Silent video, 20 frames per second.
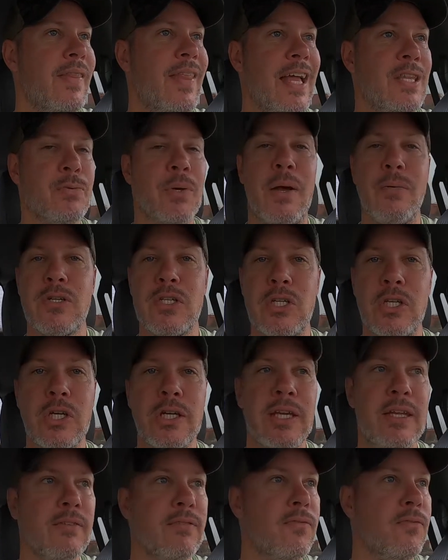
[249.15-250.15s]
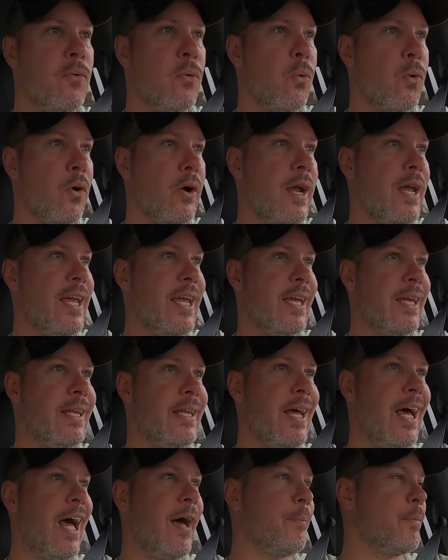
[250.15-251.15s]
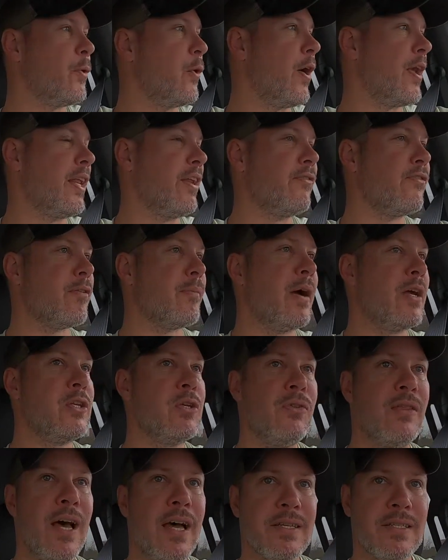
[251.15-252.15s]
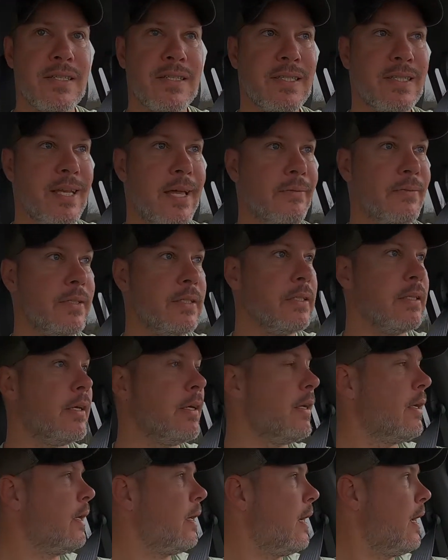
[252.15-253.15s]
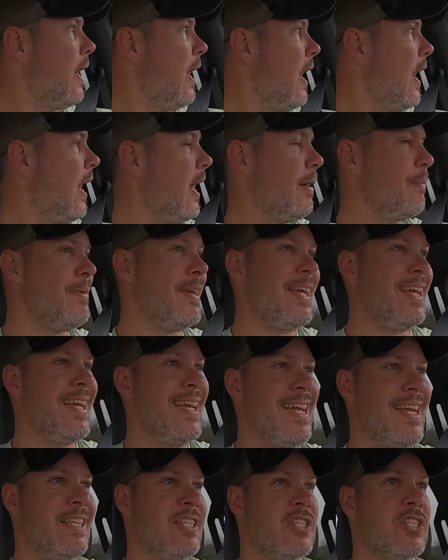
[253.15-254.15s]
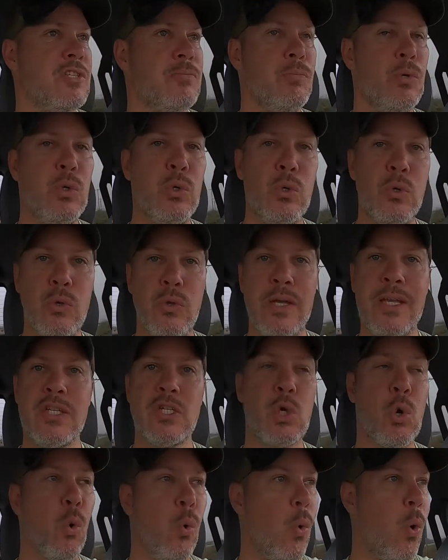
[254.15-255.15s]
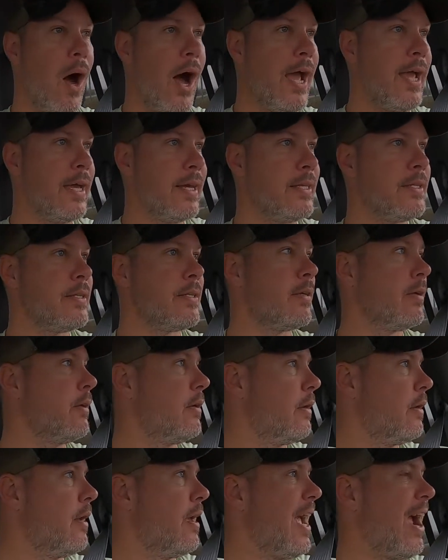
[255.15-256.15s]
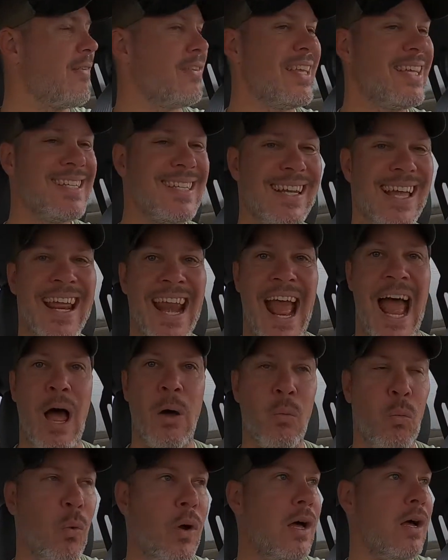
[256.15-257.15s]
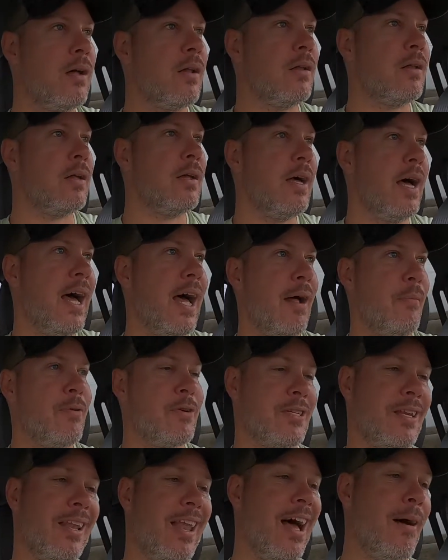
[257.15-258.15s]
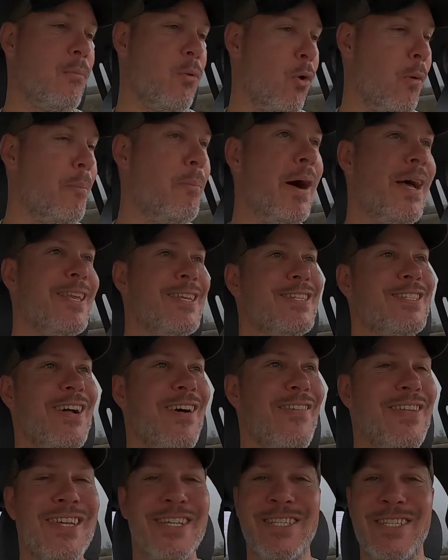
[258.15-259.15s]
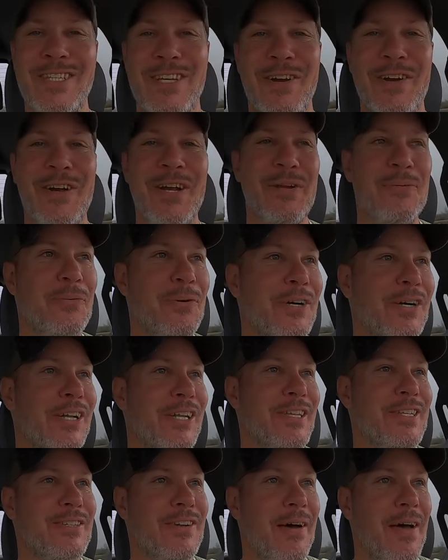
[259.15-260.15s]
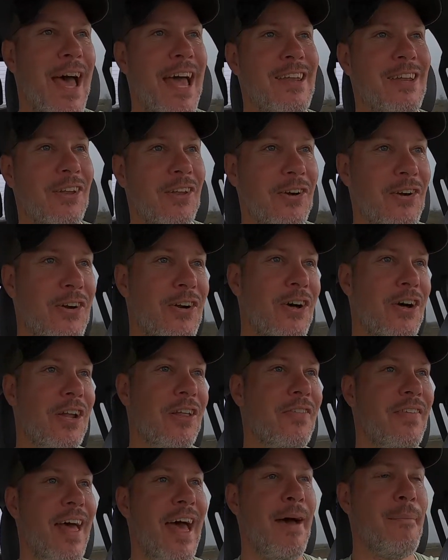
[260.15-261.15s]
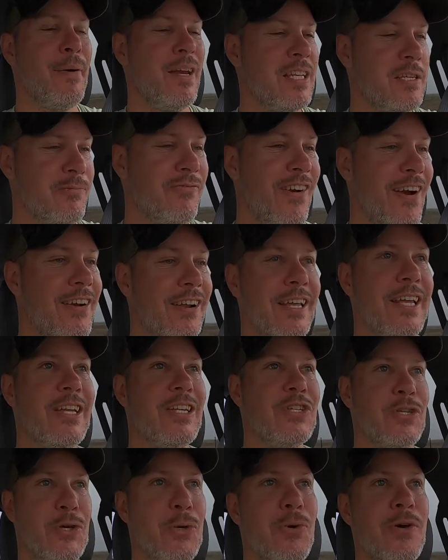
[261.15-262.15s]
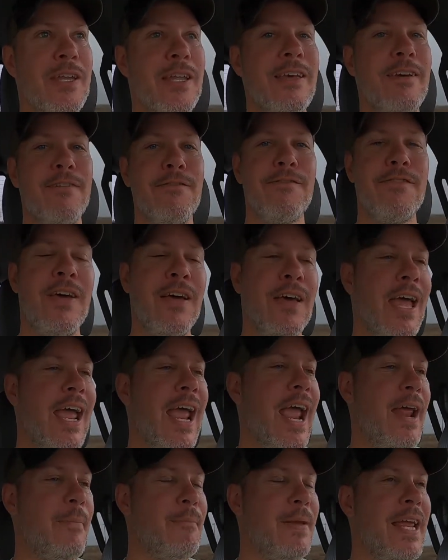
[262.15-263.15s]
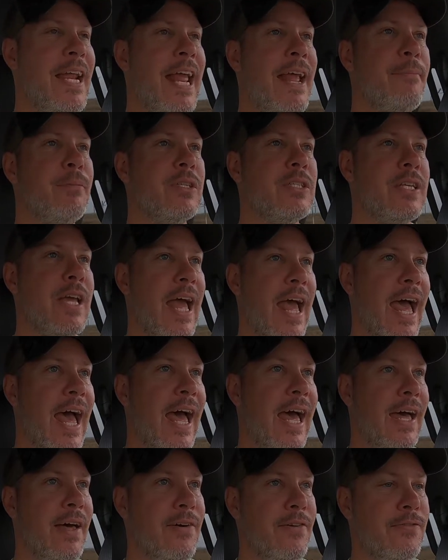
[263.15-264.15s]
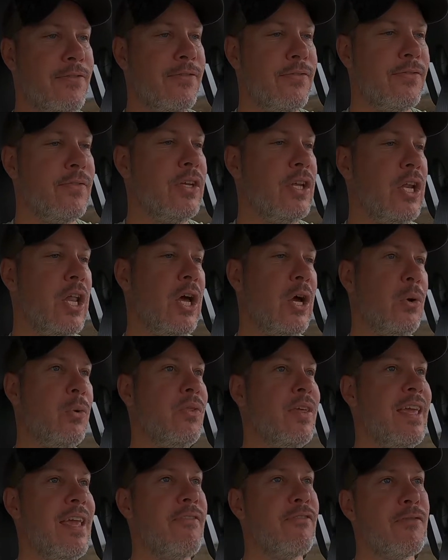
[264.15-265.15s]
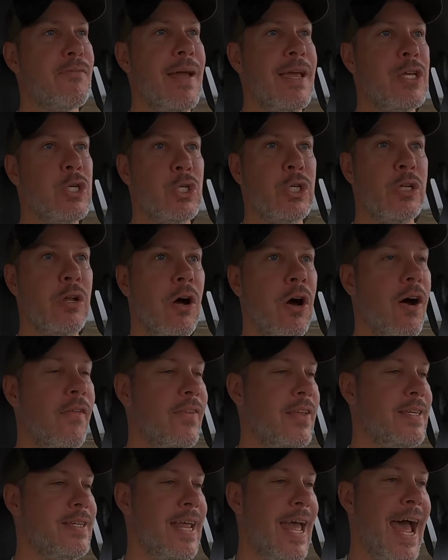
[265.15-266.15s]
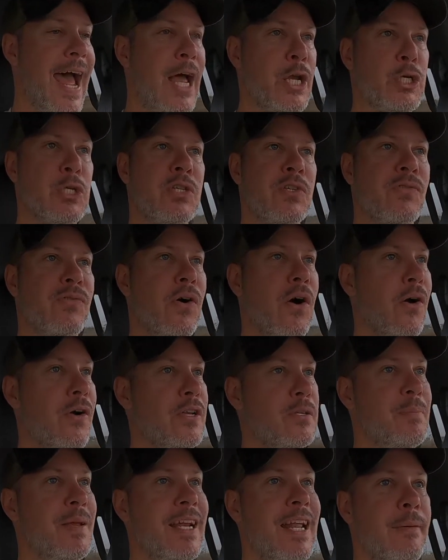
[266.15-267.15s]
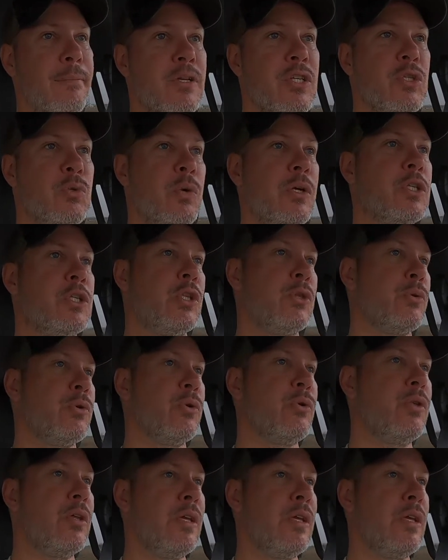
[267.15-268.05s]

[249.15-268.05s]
and that's what I was looking for in upgrading from my 2007. It's smooth, it's quiet, everything's laid out well. There's a lot more buttons on this steering wheel, and so I had to learn all of that, but it's fairly intuitive. And being able to have, you know, the information on the dash as far as being able to switch through